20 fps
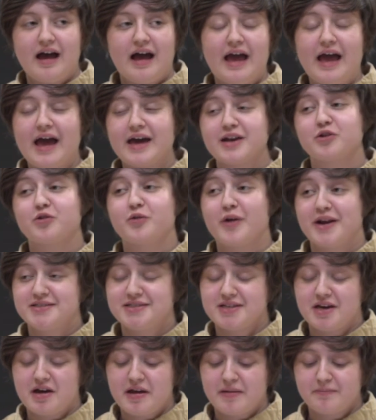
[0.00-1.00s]
I had a great
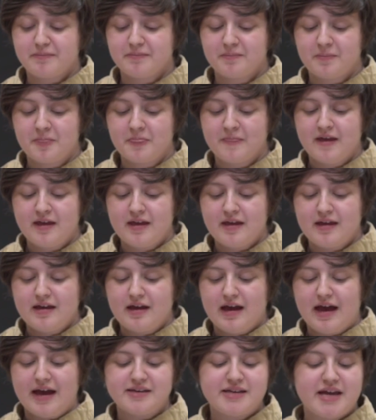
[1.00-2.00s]
time.
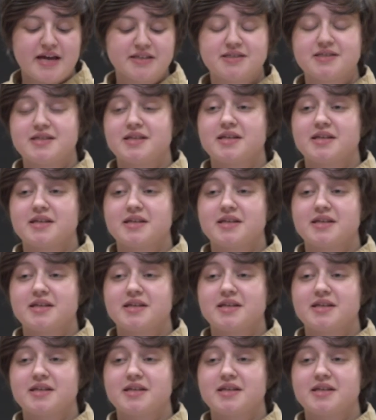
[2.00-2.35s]
I danced